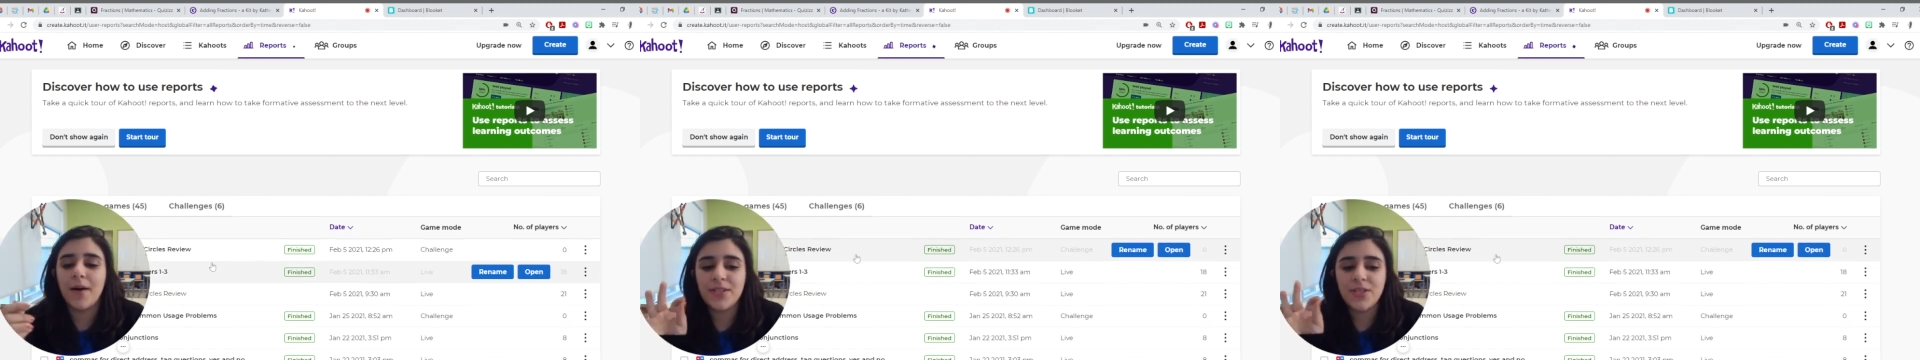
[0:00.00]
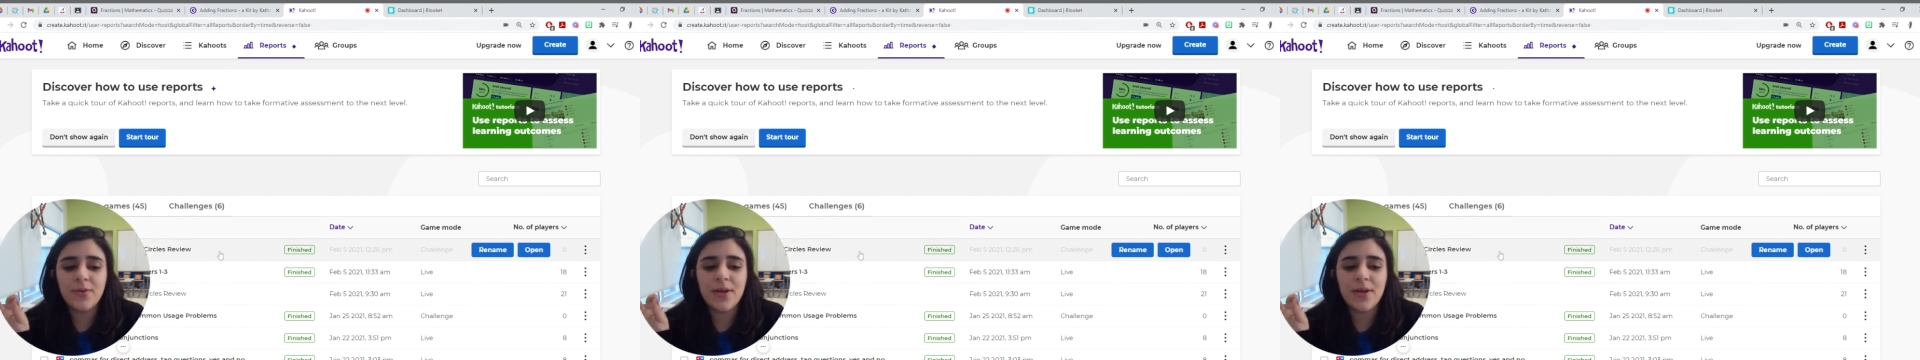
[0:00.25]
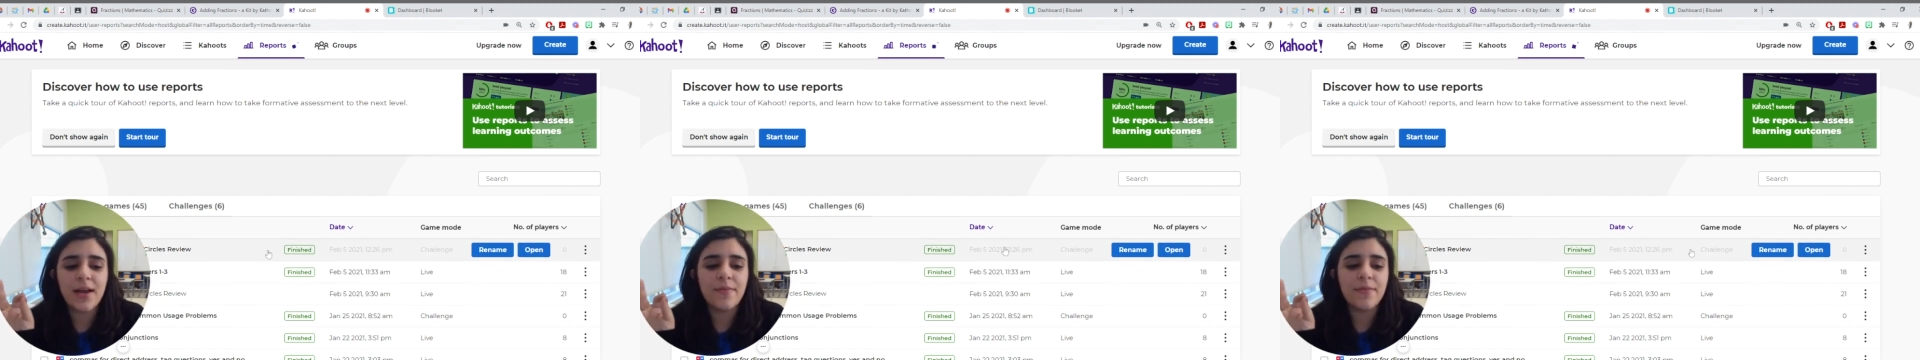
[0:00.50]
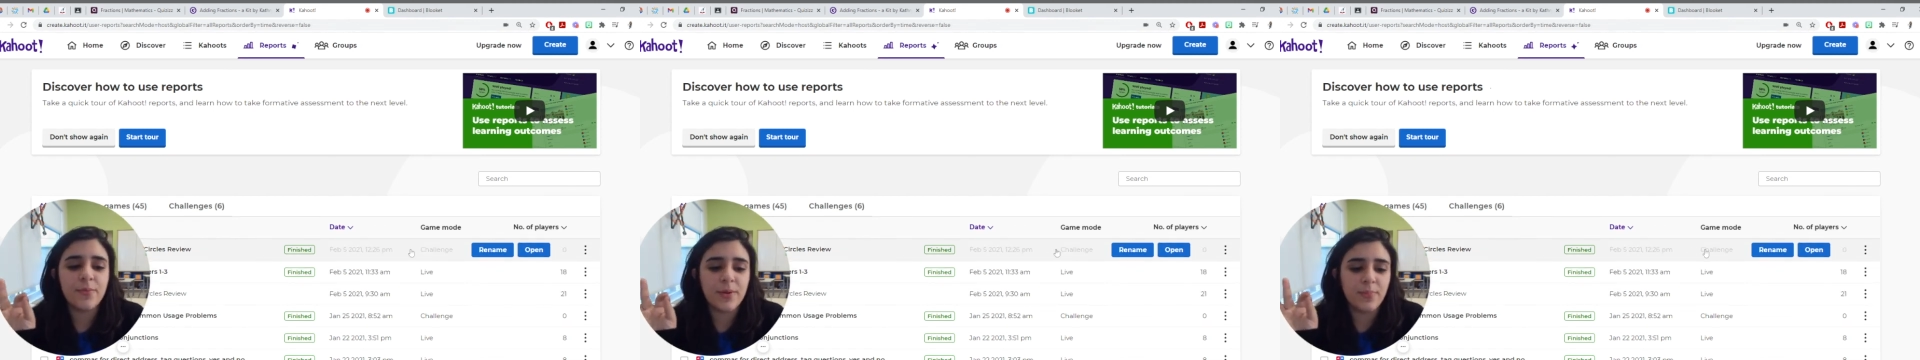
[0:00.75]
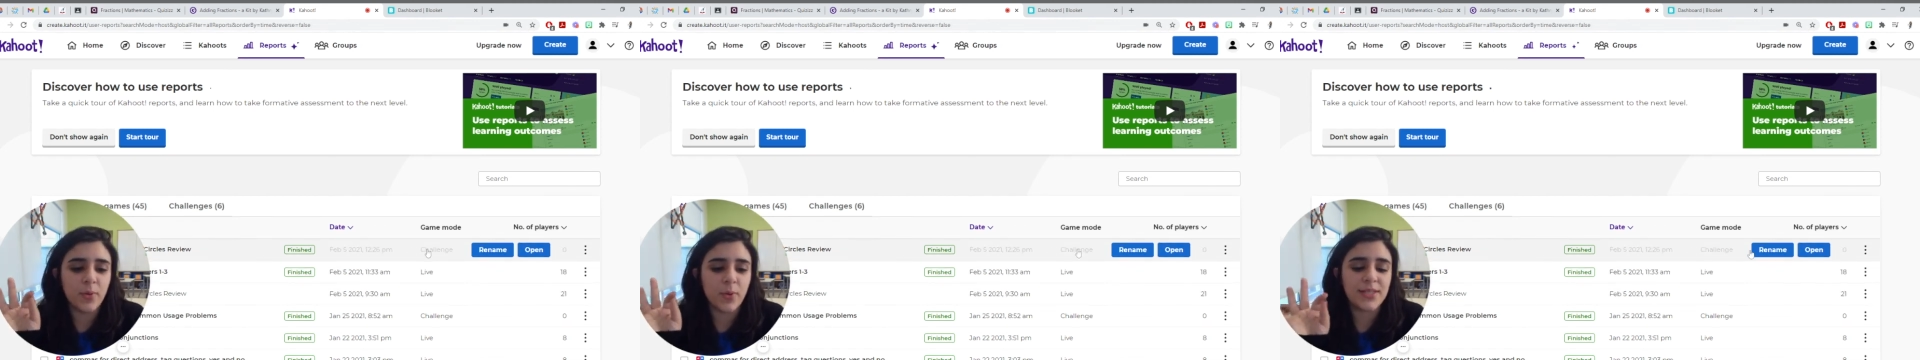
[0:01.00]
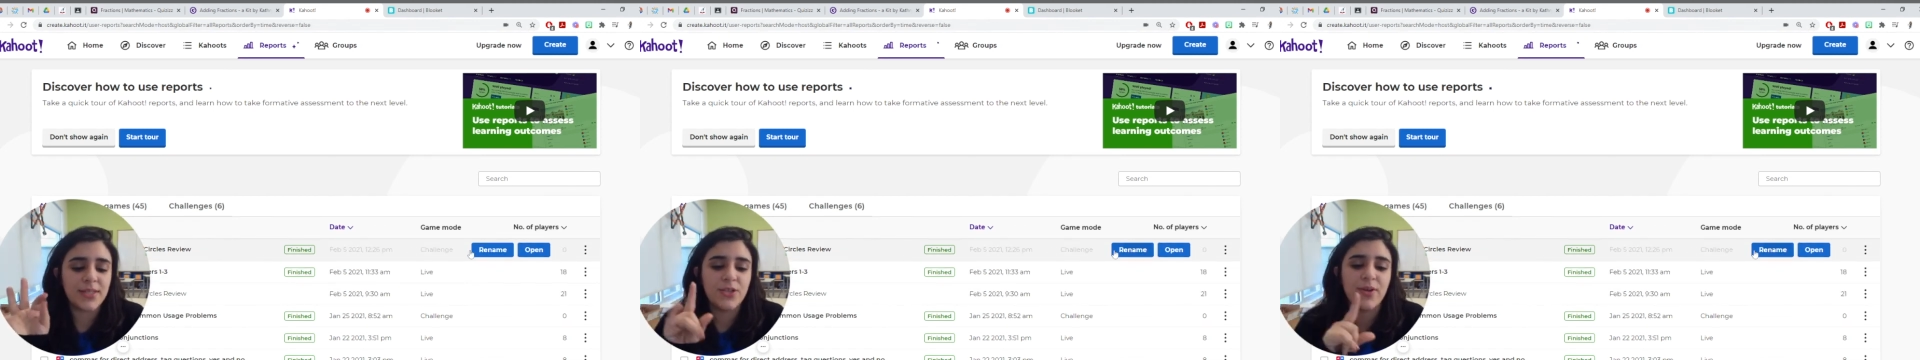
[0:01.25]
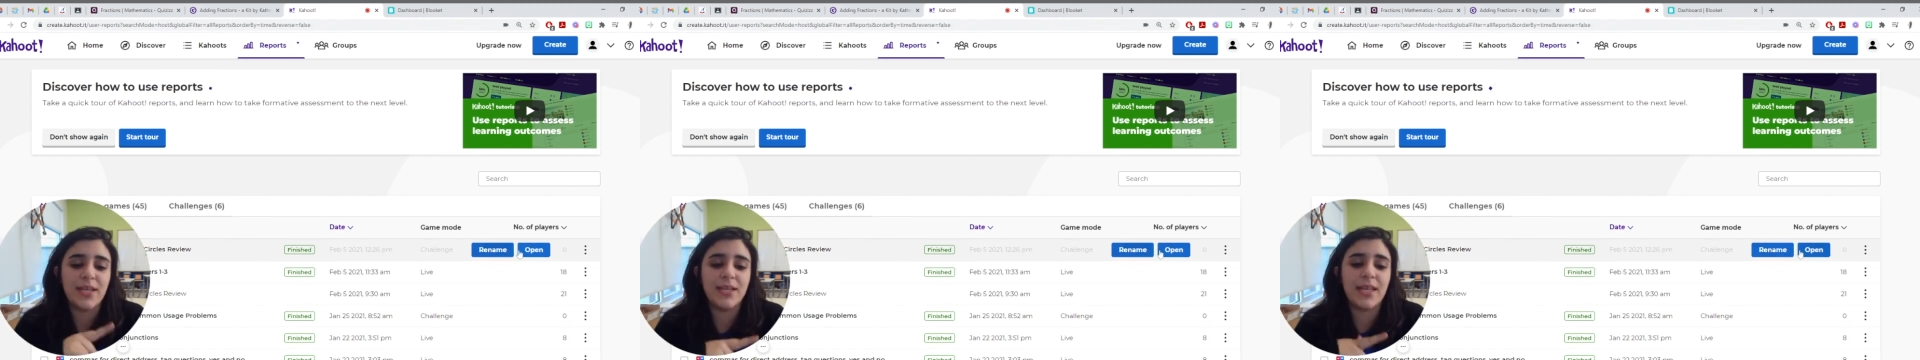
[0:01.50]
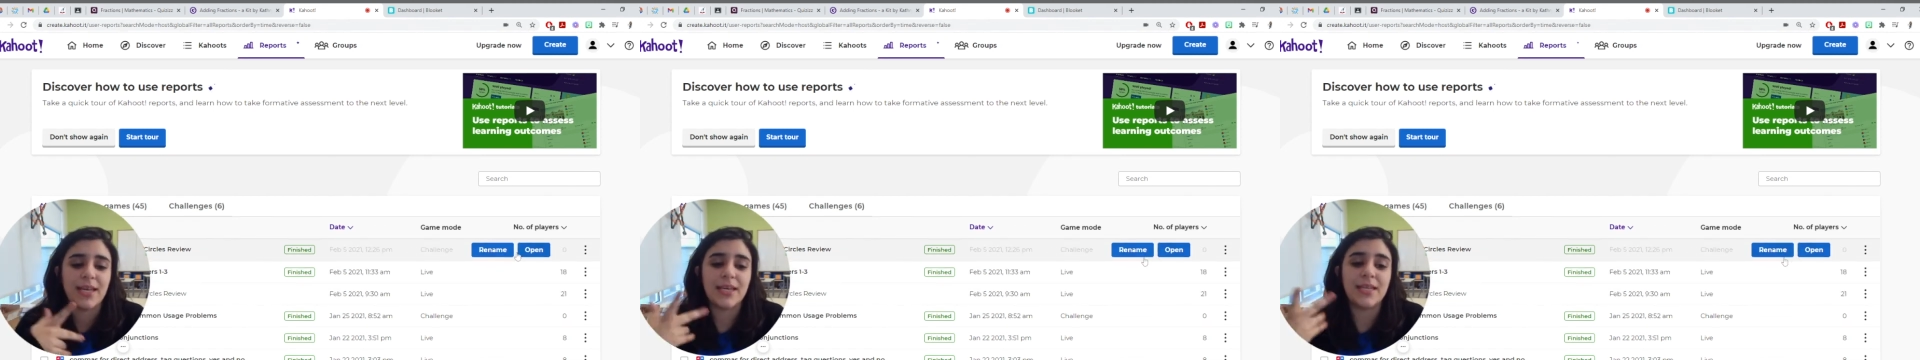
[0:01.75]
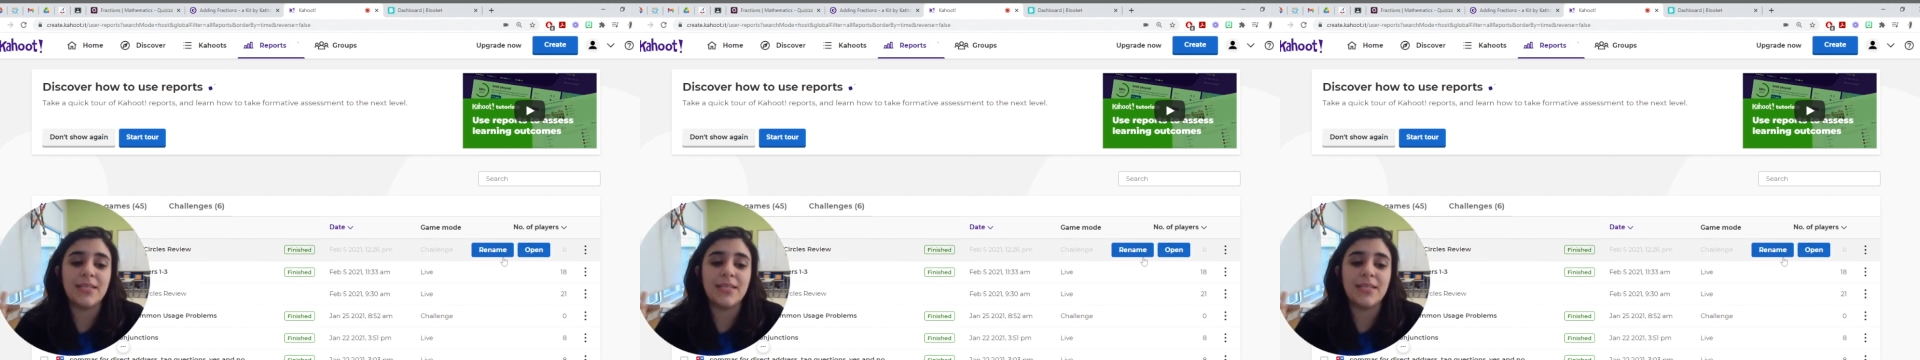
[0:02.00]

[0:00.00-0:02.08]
They do have reports and you can like